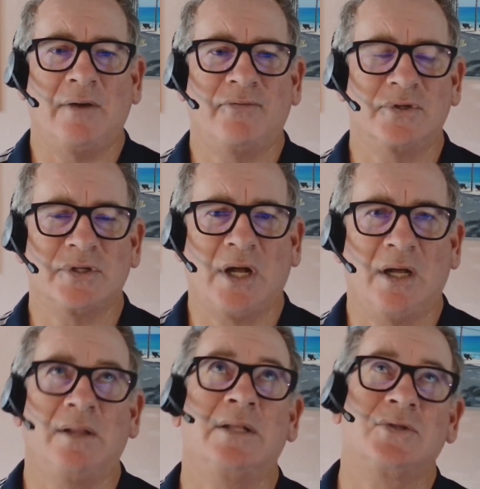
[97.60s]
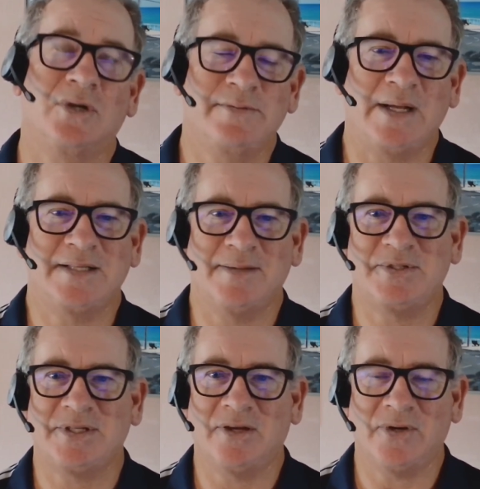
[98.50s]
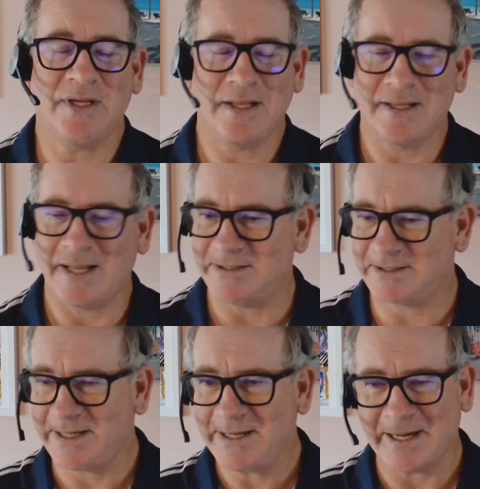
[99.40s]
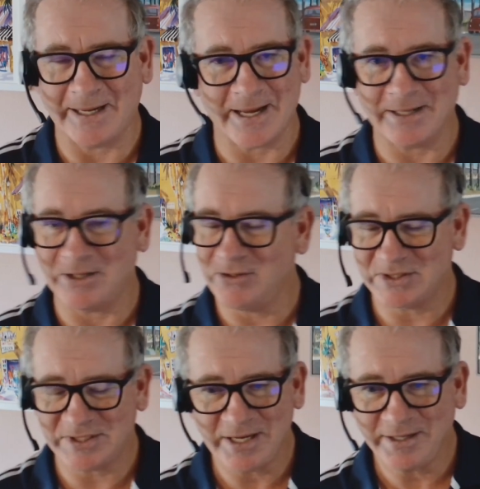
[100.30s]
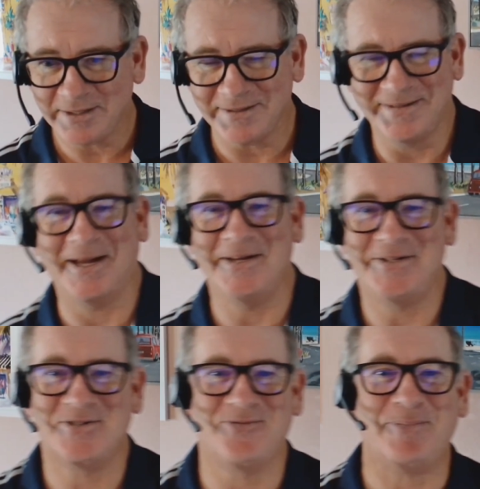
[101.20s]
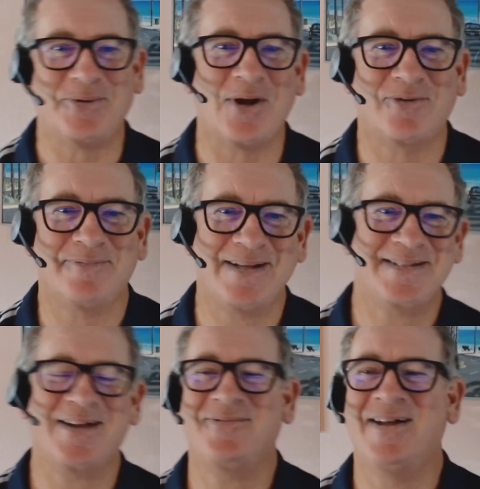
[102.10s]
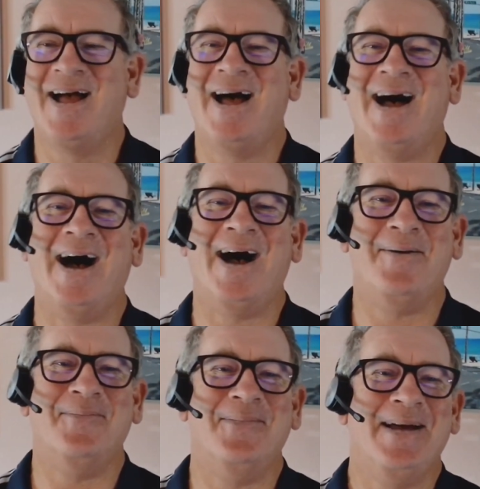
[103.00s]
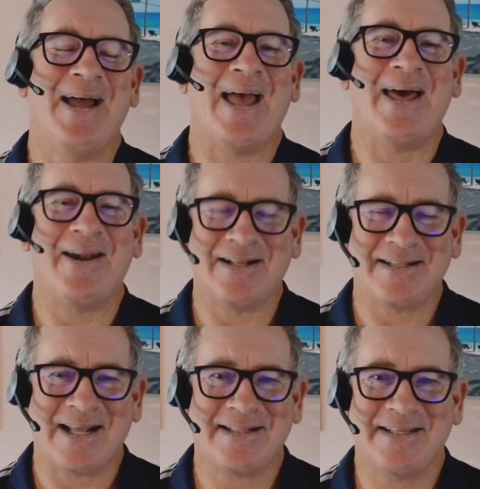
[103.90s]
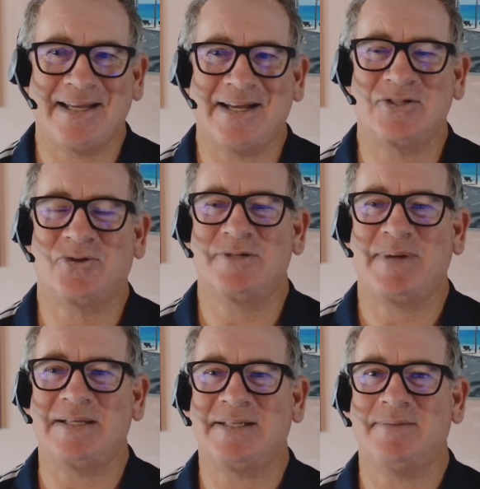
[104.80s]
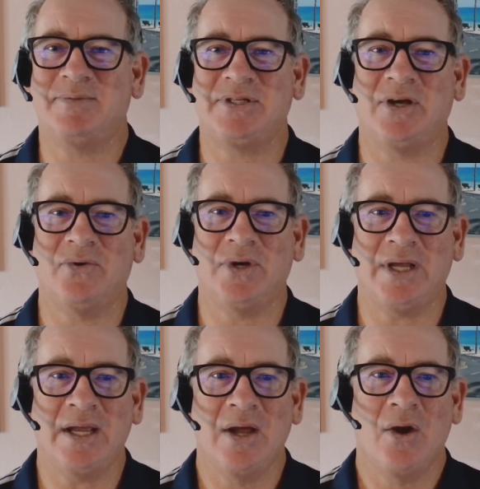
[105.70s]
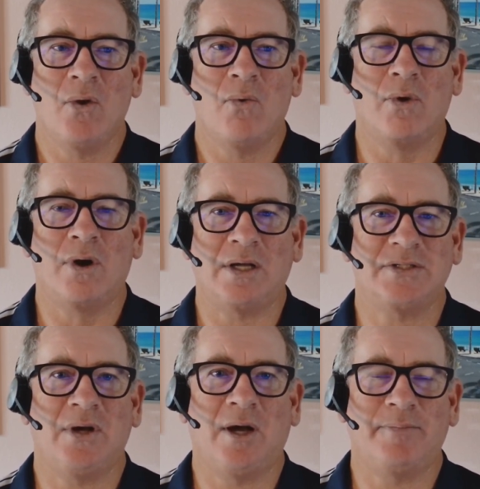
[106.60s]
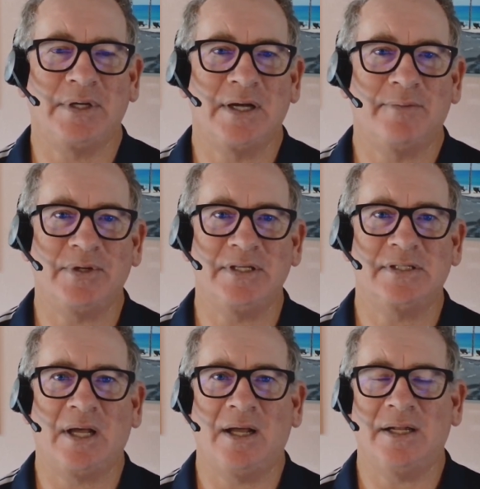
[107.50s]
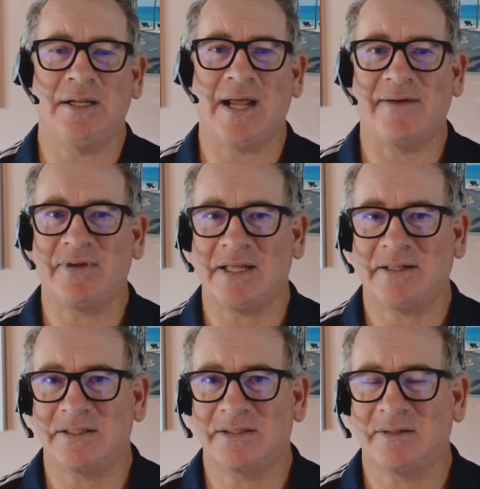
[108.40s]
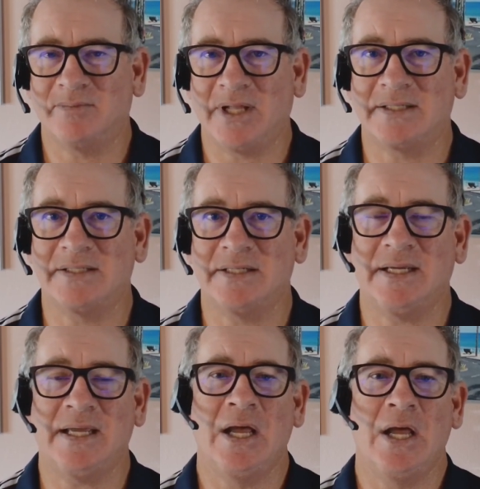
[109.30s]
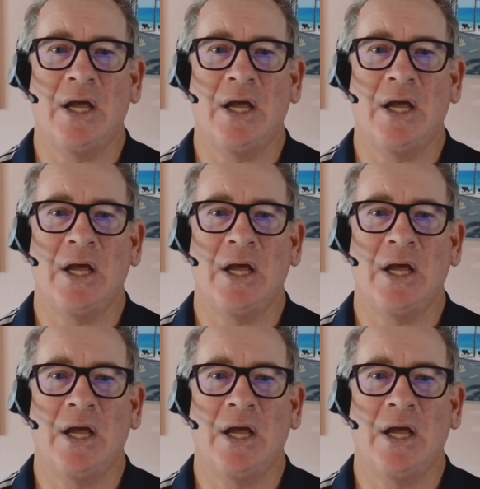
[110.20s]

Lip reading: for the Sourcepass MCOE, and see, I got to get used to saying it. I just fumbled over it myself. And at the Sourcepass MCOE, we're also helping companies navigate this complexity,